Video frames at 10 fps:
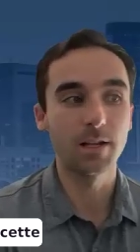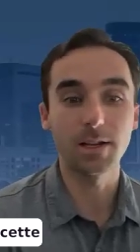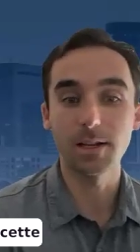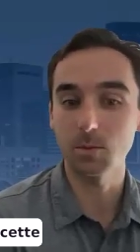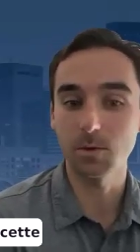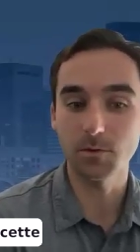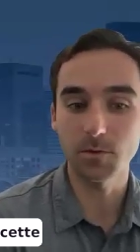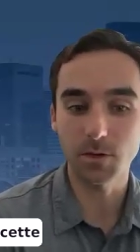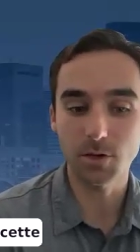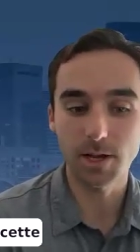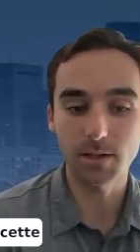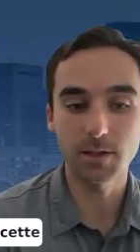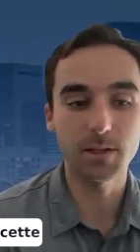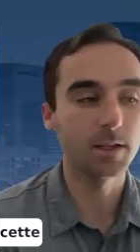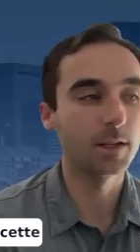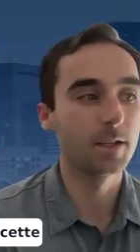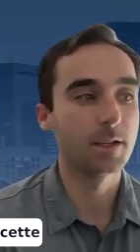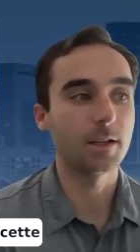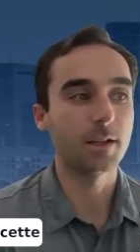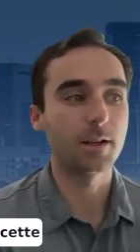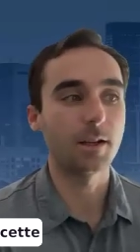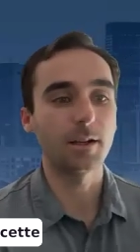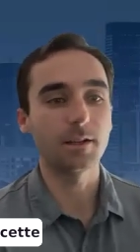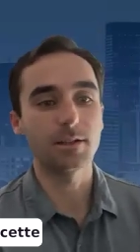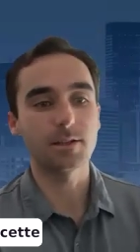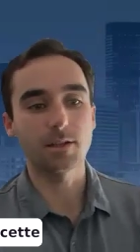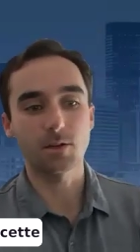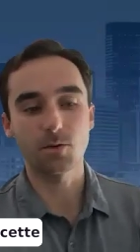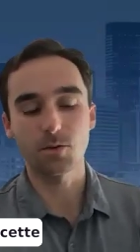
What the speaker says: NetSuite functionality is